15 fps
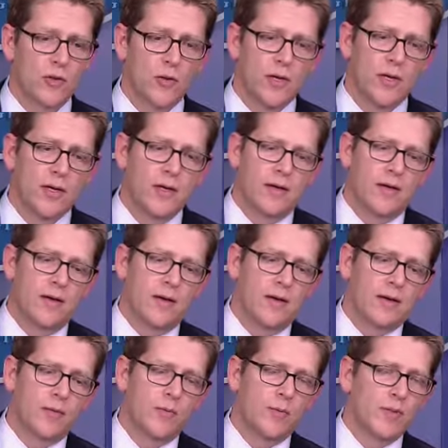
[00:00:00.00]
So
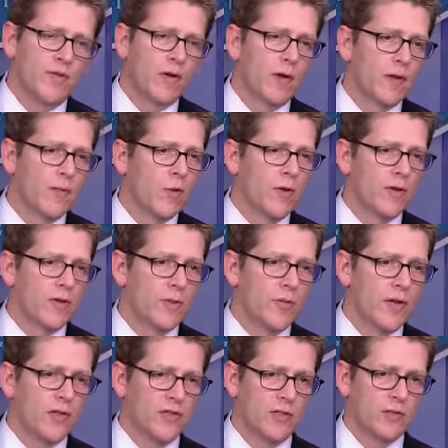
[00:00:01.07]
it would be very important
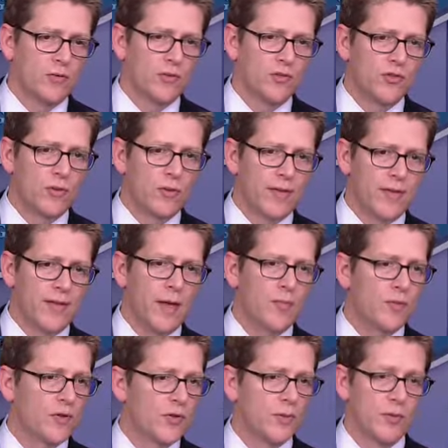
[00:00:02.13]
to the president to ensure that
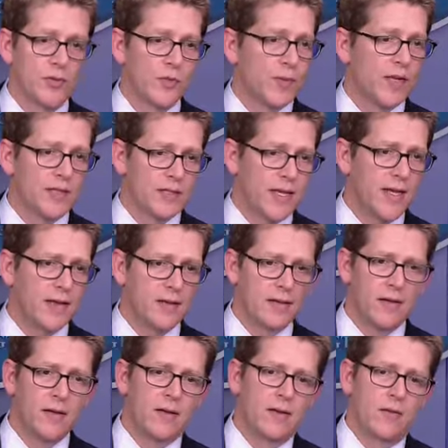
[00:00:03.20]
that principle is
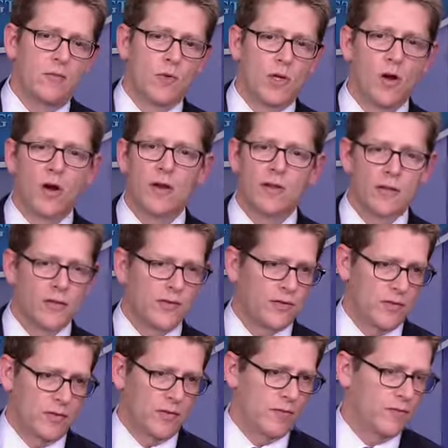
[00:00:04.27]
maintained
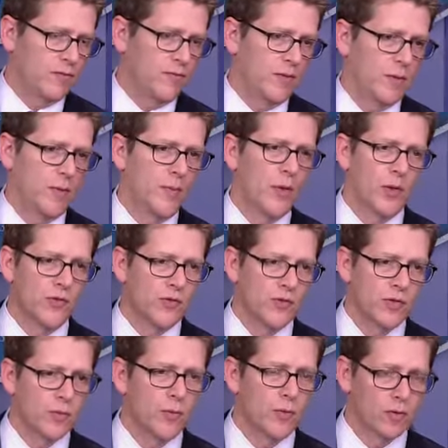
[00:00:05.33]
regardless of the
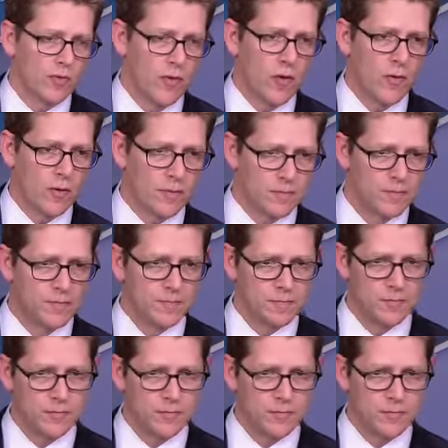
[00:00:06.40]
proposals that are put forward.